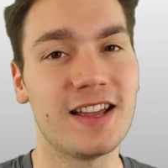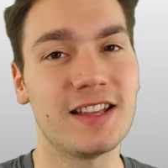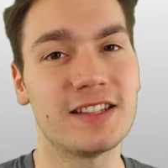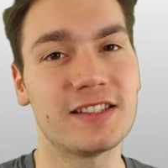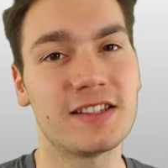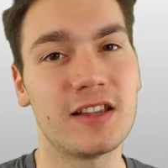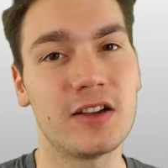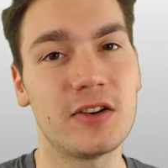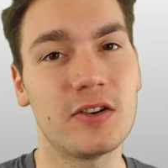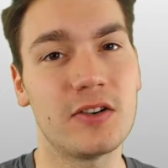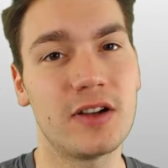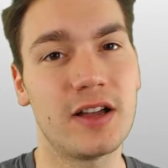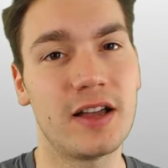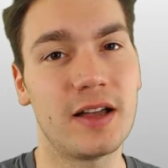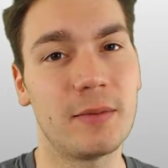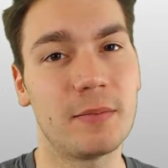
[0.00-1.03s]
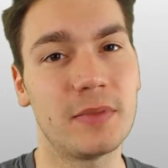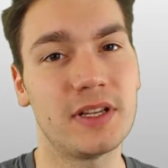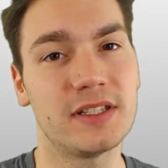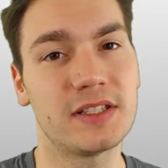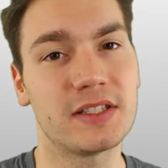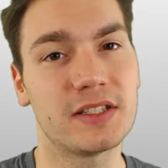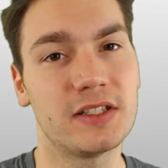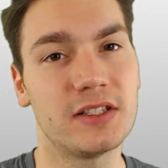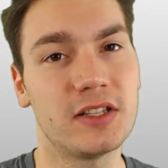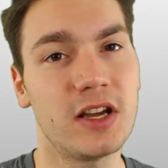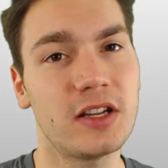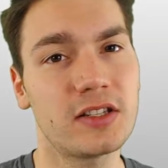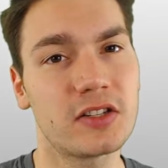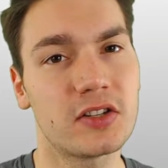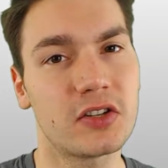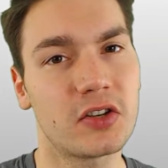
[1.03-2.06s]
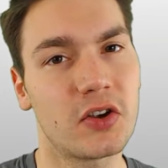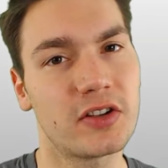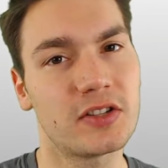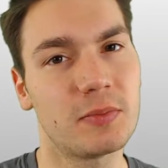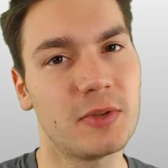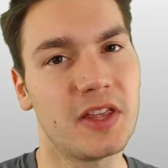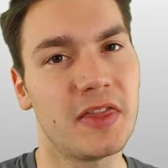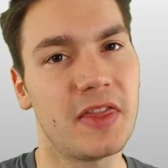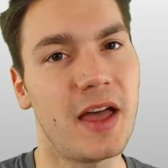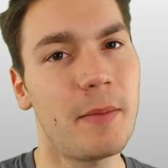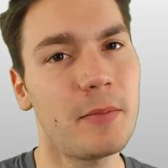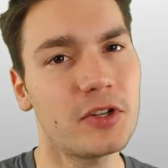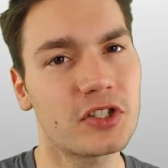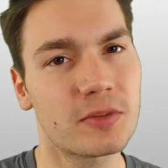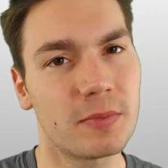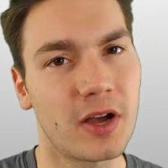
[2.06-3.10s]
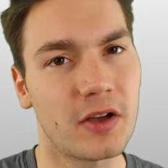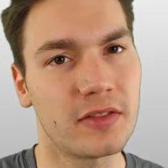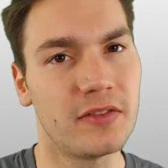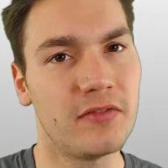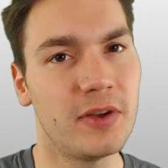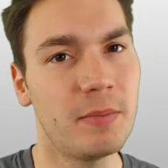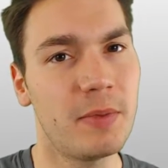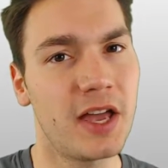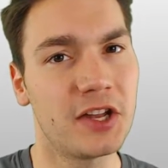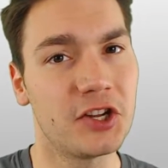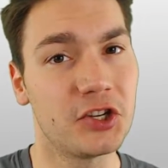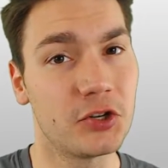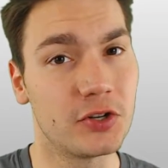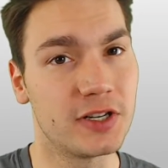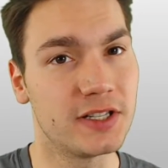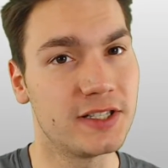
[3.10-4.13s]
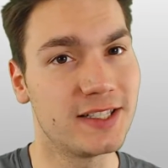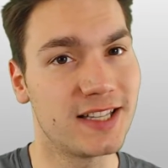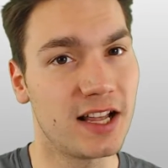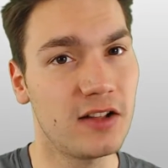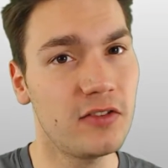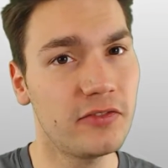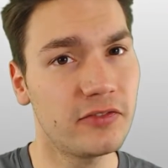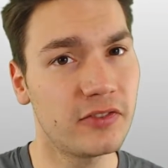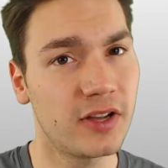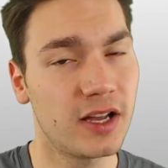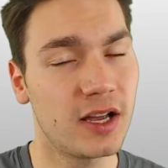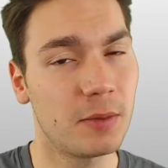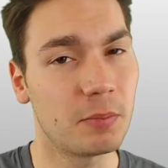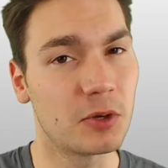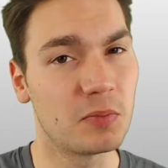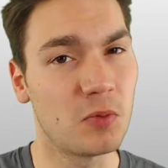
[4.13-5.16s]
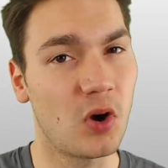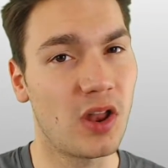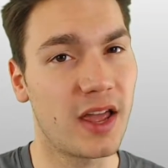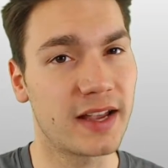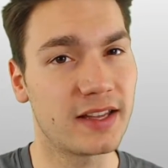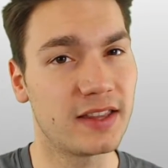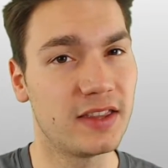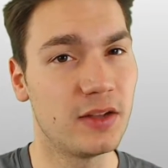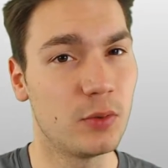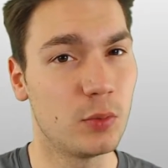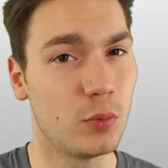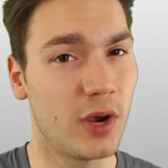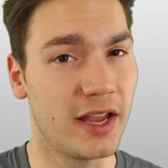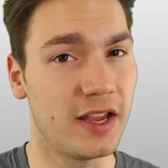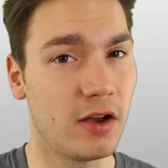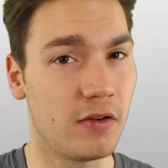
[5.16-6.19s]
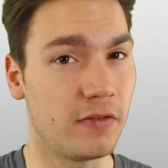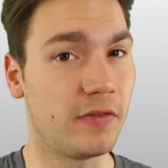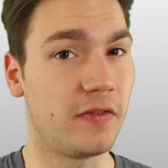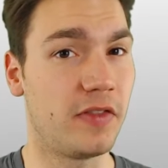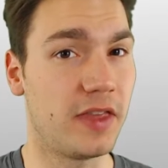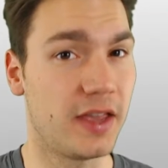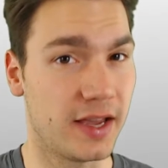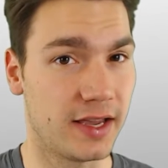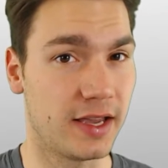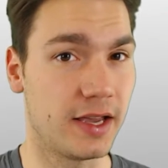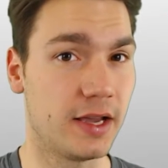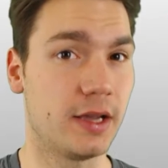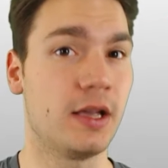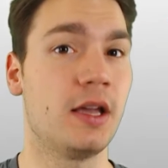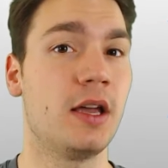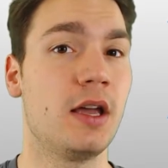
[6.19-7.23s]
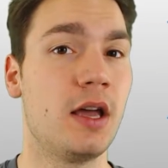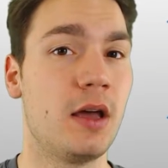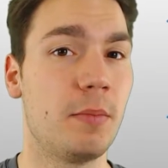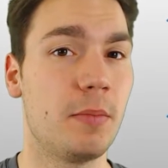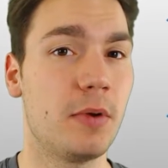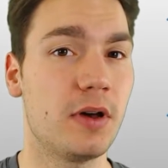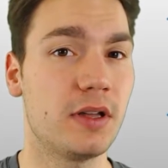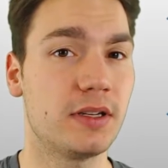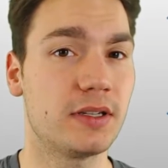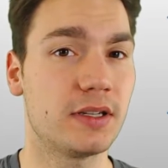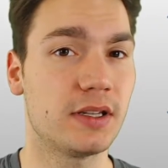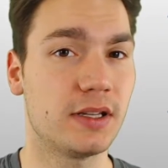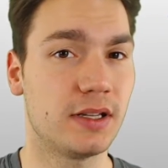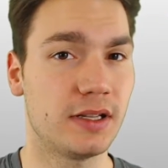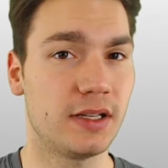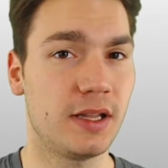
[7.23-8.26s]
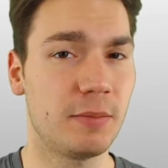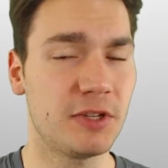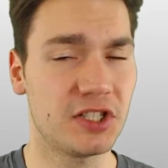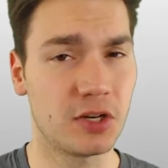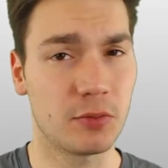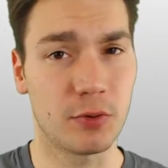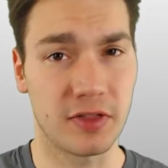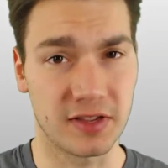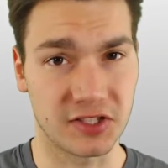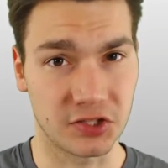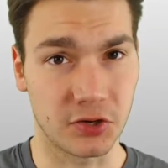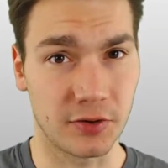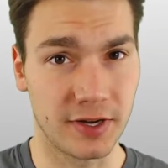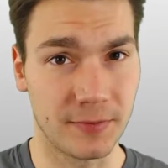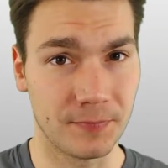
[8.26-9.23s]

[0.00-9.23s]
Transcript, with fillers: so um, it's not going to be that much about the Vim editor itself, but more like the way of thinking. But let me start with a story.